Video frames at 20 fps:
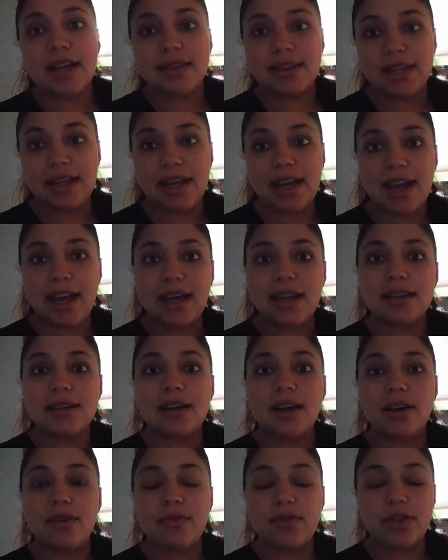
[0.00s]
at the end
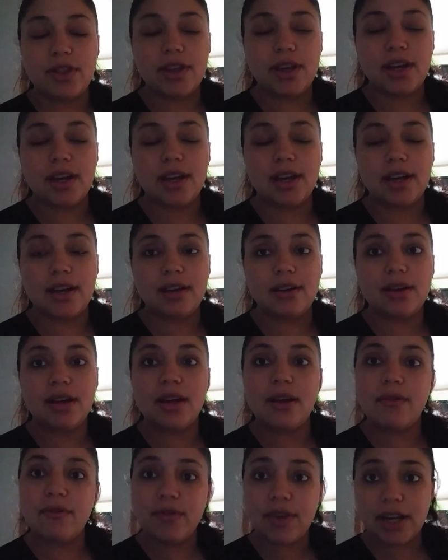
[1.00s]
of the
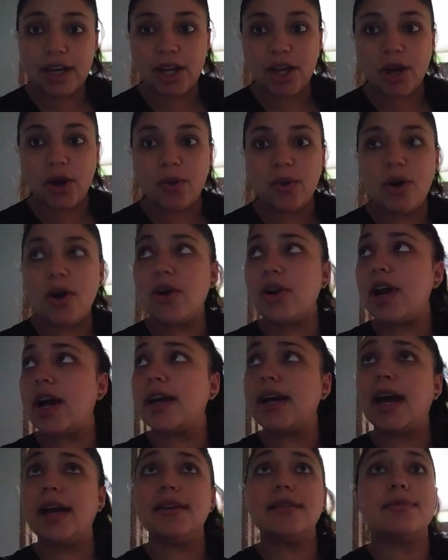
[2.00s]
video, hold
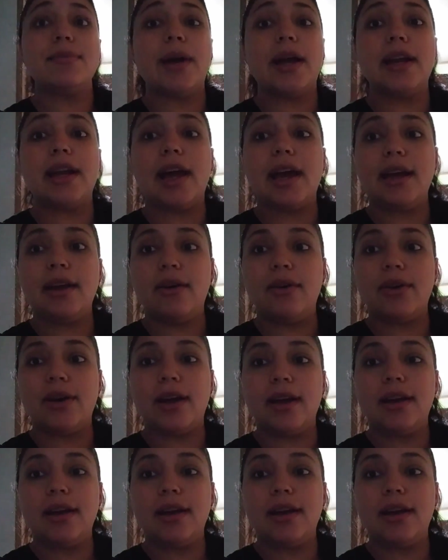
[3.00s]
on guys, my light, hold